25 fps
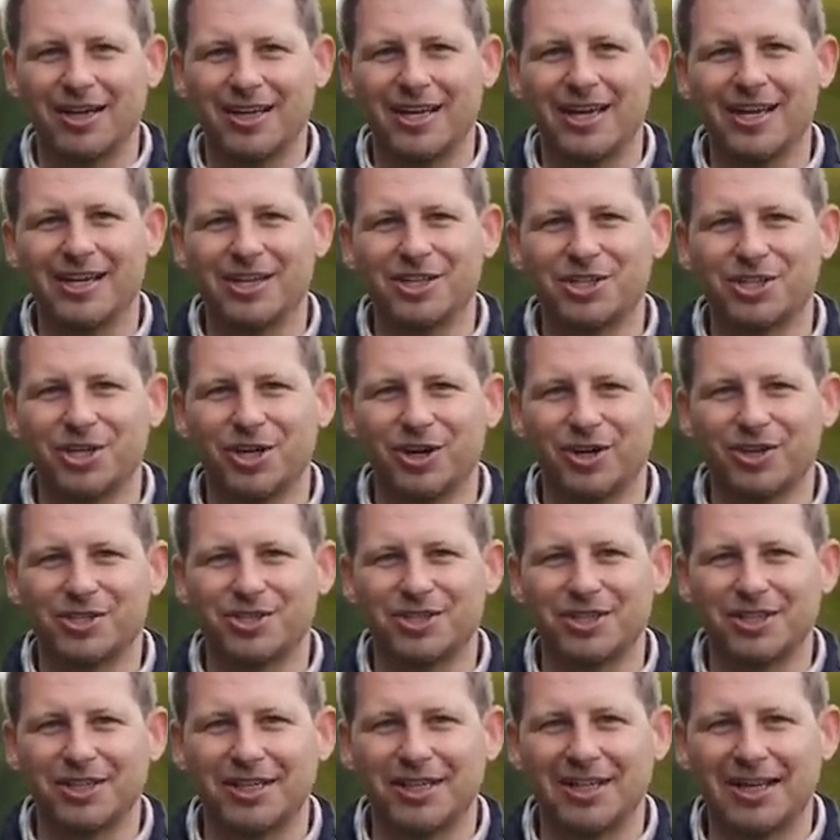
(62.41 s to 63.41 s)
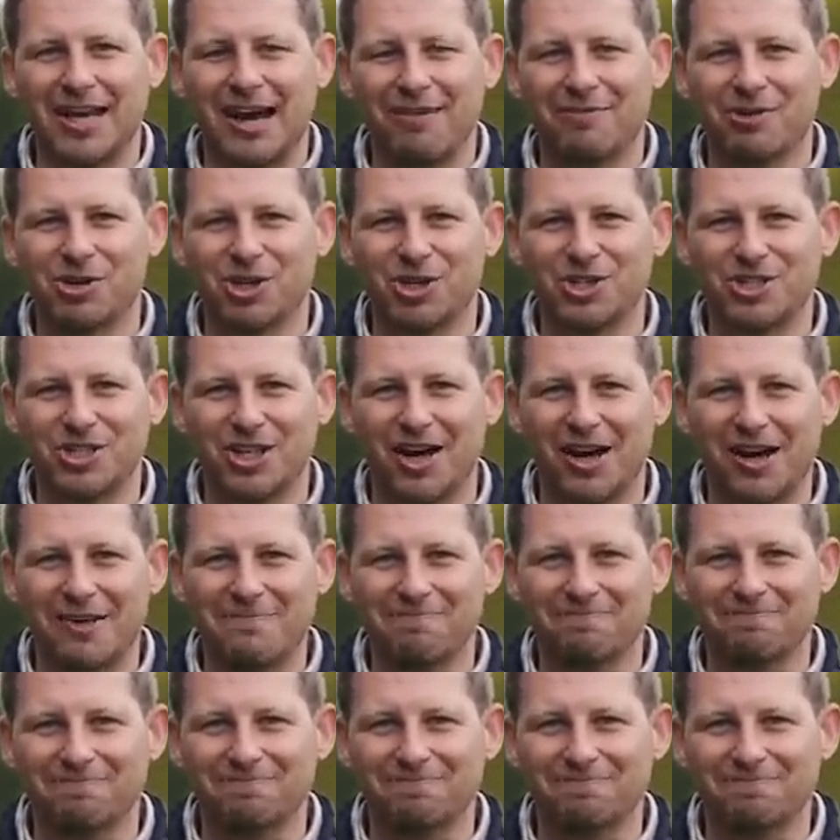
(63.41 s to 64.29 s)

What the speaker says: Hit your shots and have a good time.